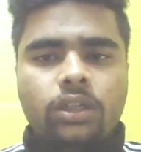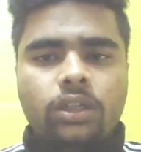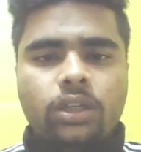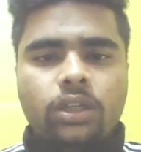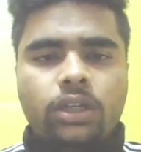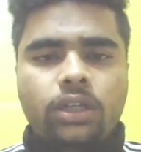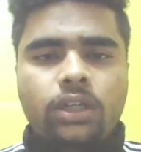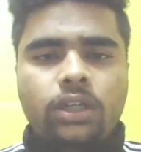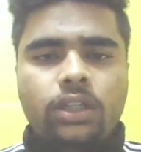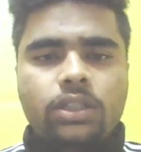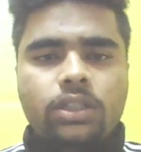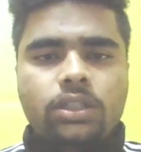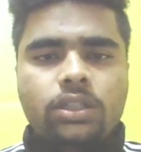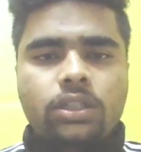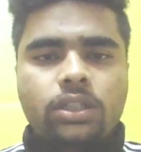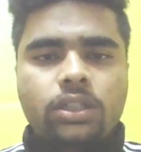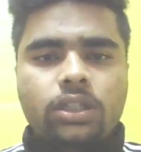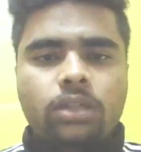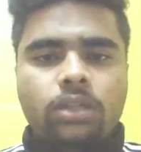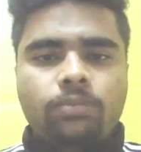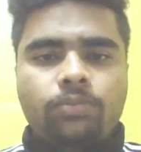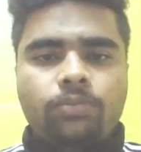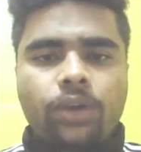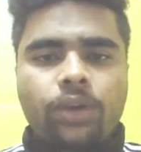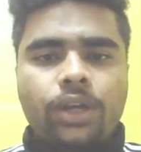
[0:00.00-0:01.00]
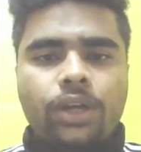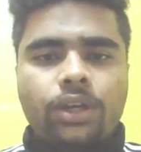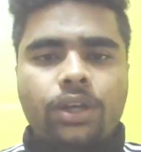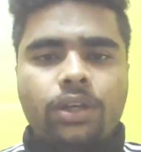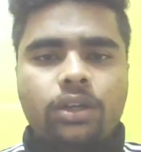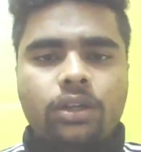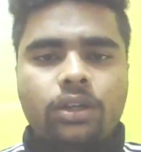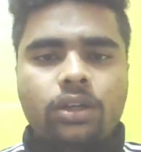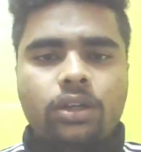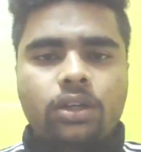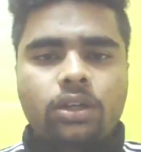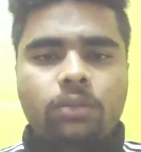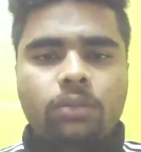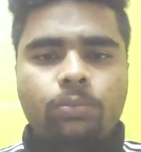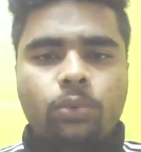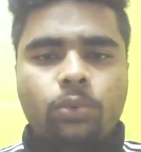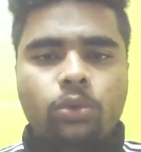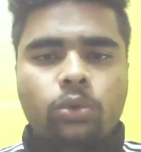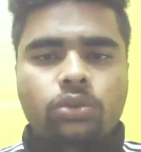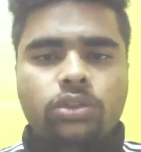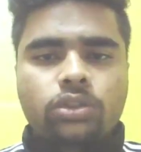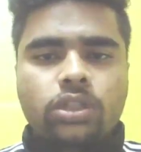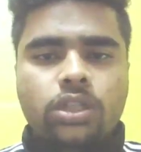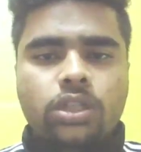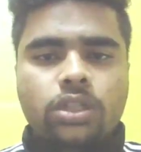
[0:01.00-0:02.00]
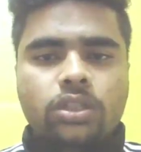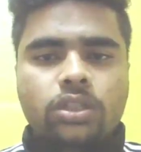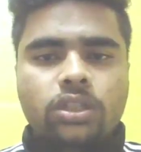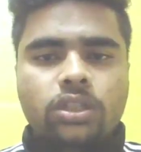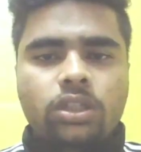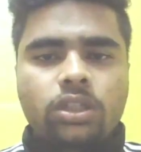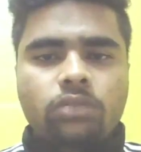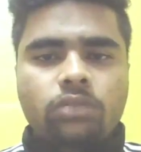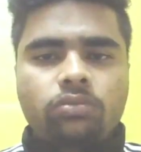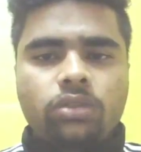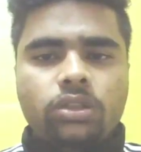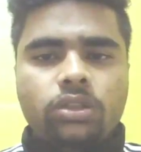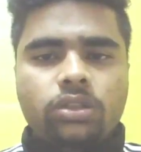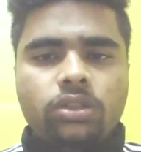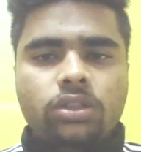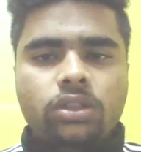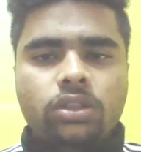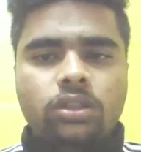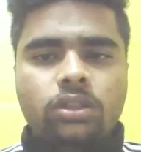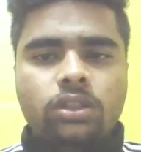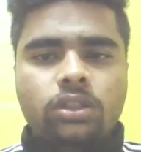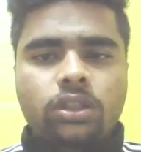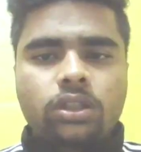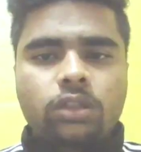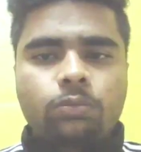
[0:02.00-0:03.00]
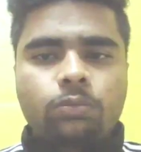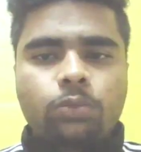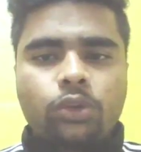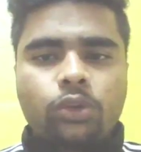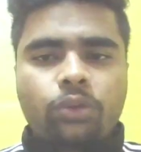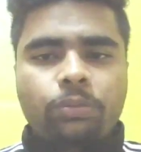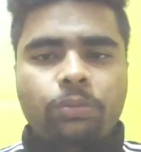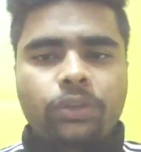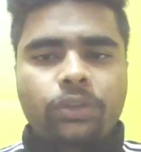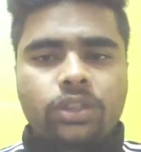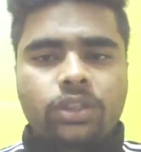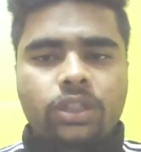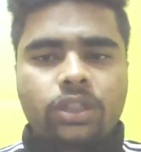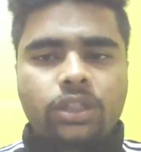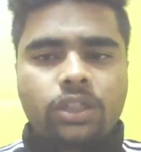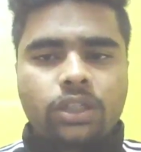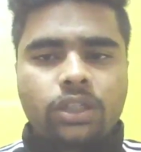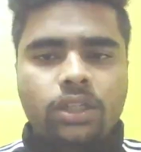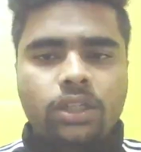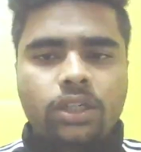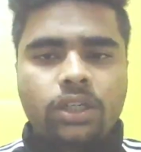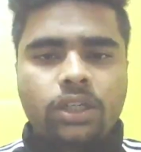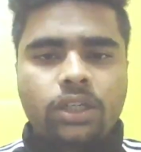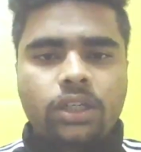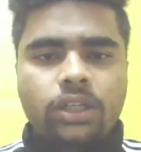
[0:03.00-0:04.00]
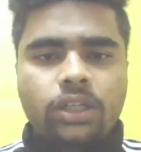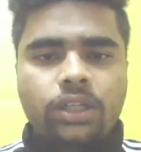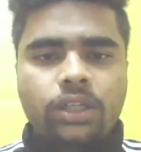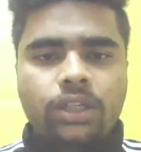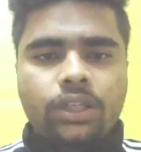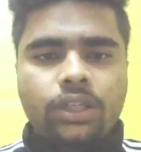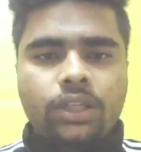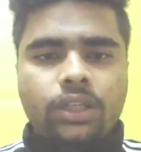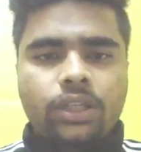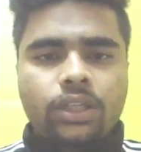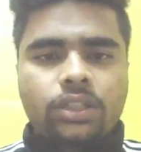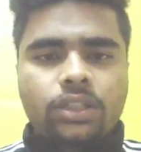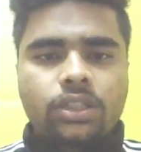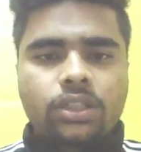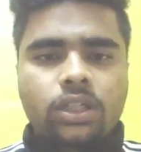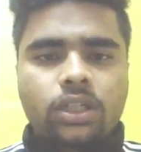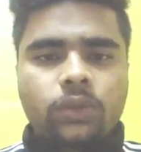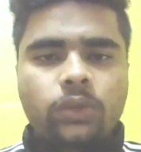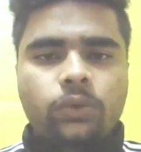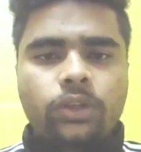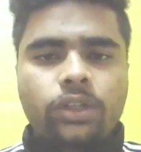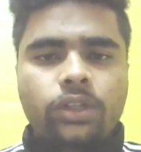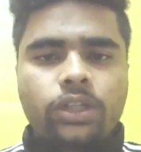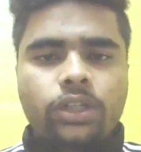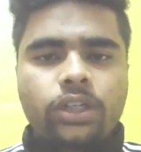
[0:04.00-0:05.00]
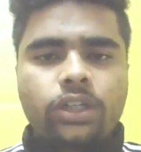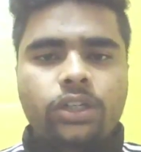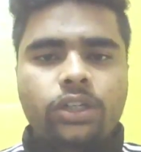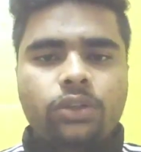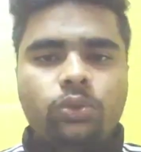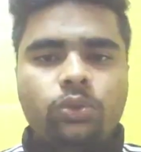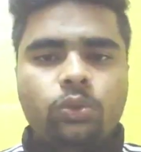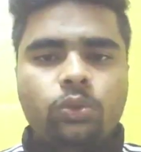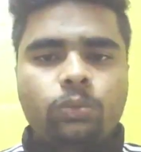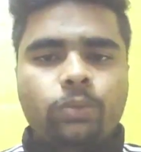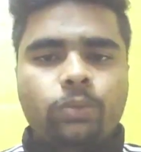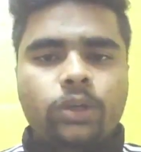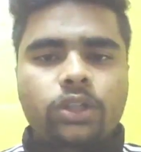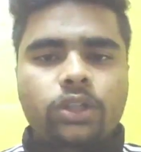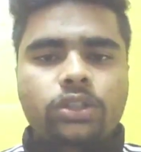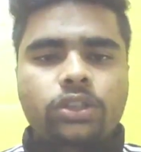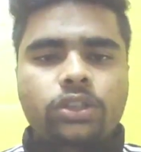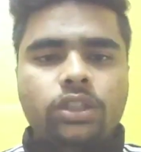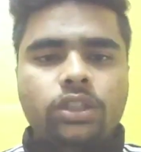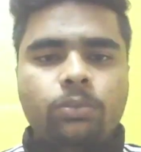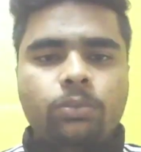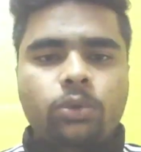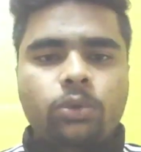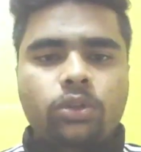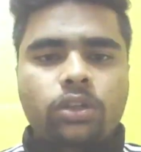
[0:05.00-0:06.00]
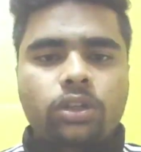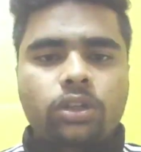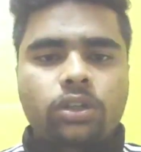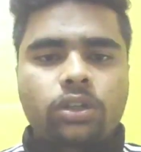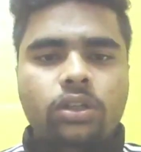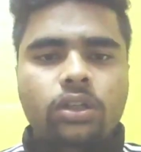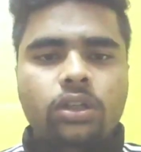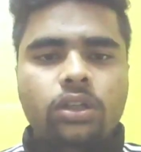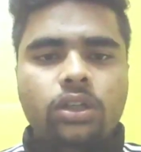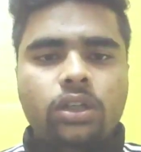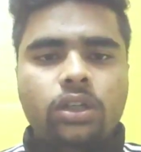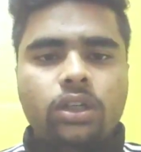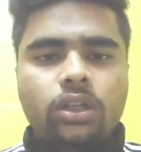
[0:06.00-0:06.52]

It is defined a process in which the information in DNA is converted into functional product.